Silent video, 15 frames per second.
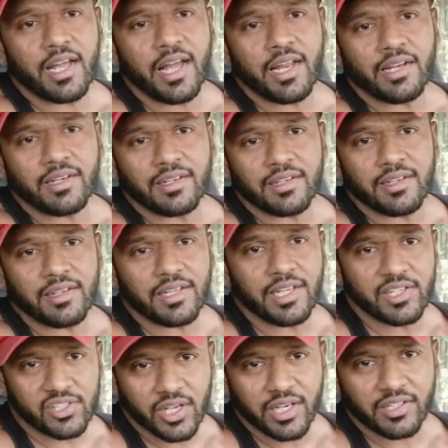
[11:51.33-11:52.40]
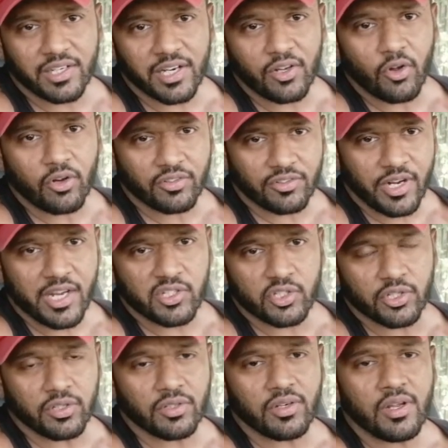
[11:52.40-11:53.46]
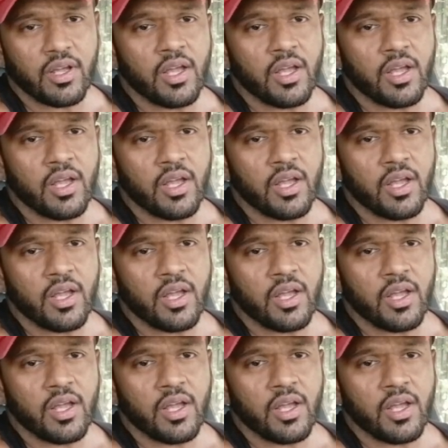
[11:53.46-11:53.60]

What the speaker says: and eccentric contraction,